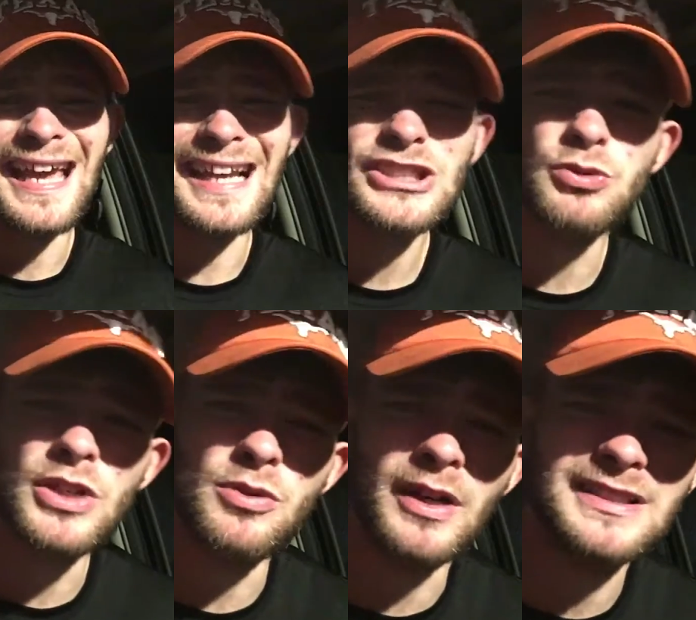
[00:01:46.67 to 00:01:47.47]
And I just
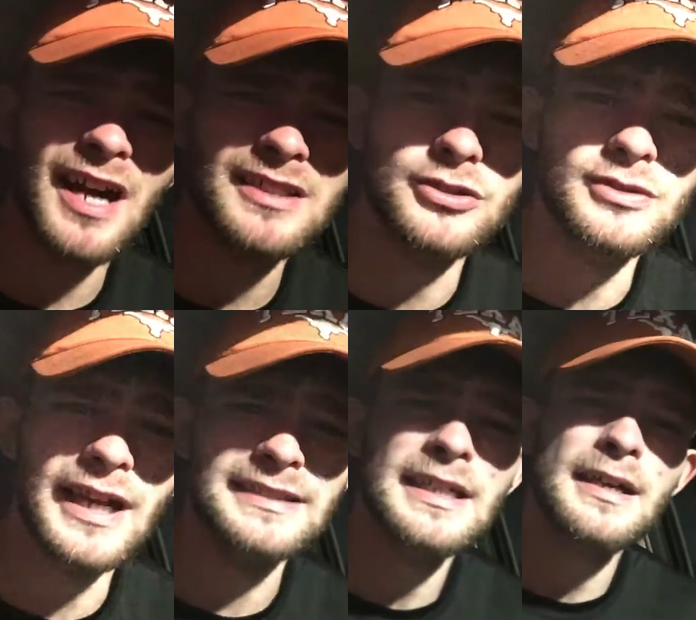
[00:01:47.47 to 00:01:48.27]
really want to talk to you
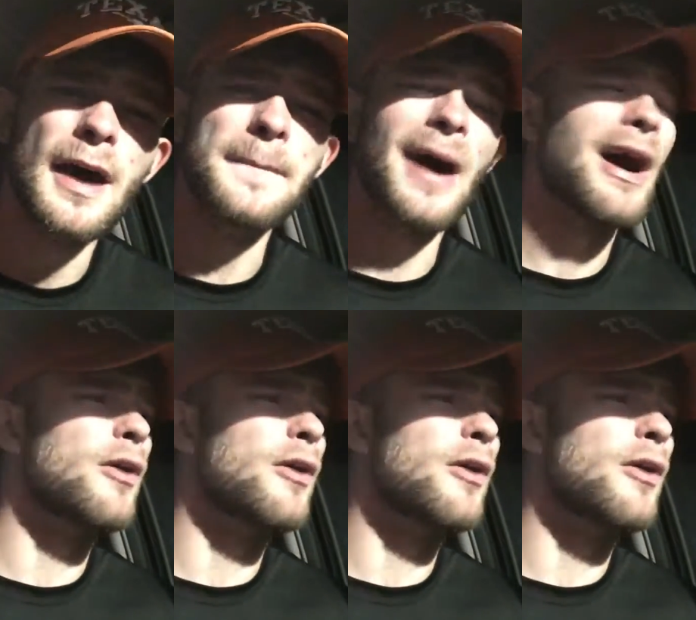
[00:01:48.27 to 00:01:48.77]
guys about